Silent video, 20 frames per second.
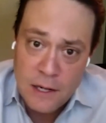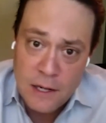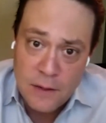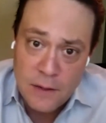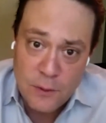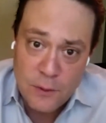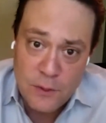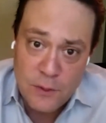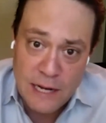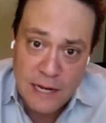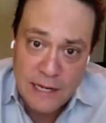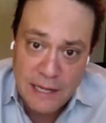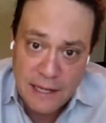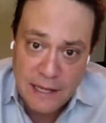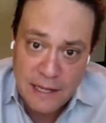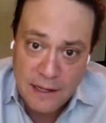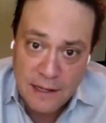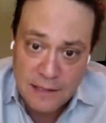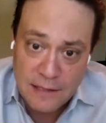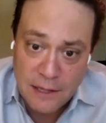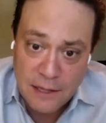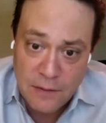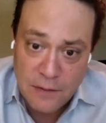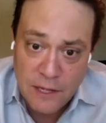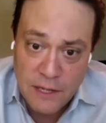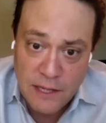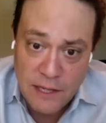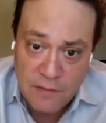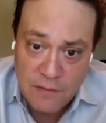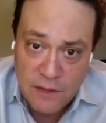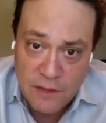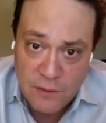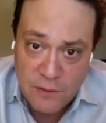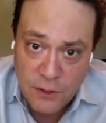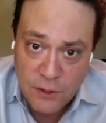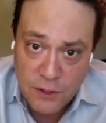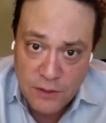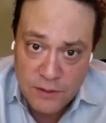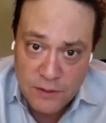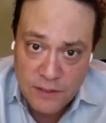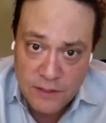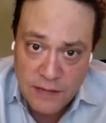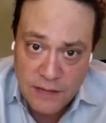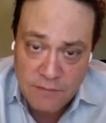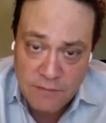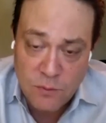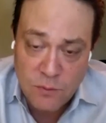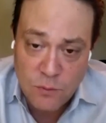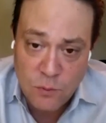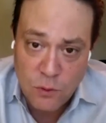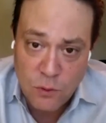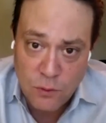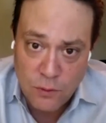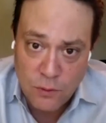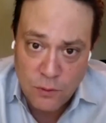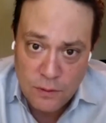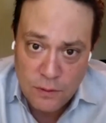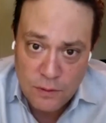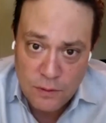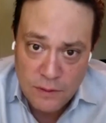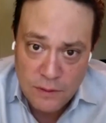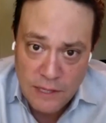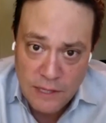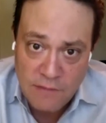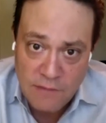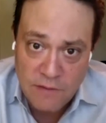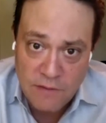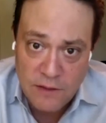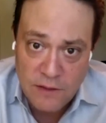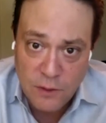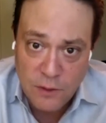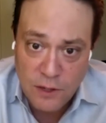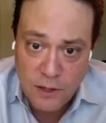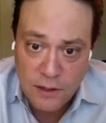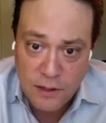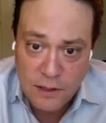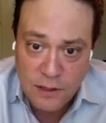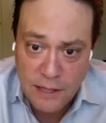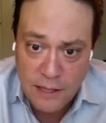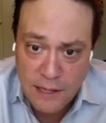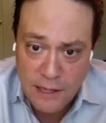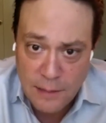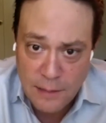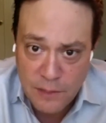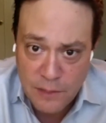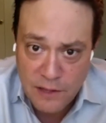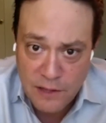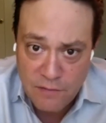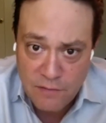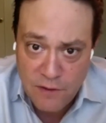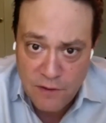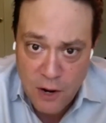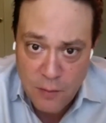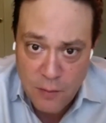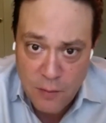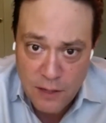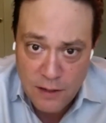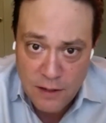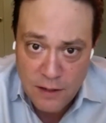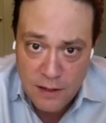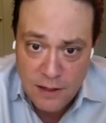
There's an idea out there that EVs are going to save the world. EVs are going to clean up the environment.